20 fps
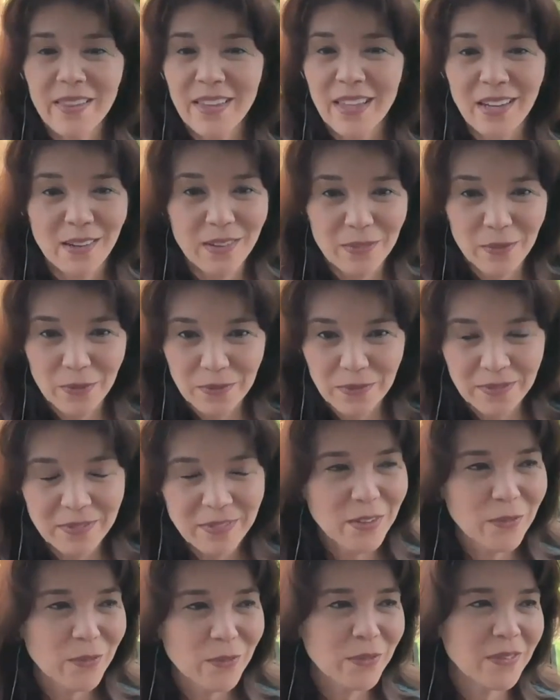And then
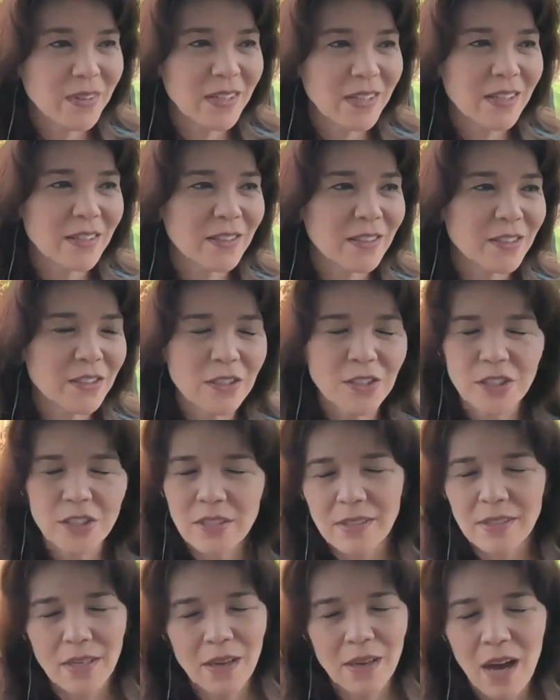
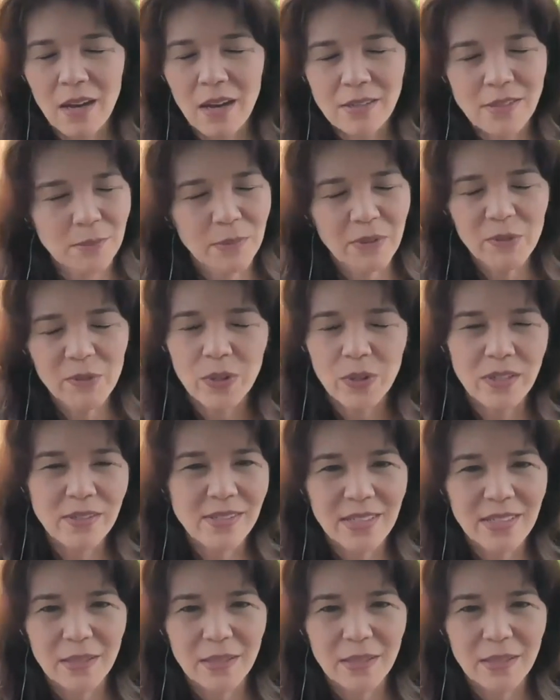she's awesome, of course,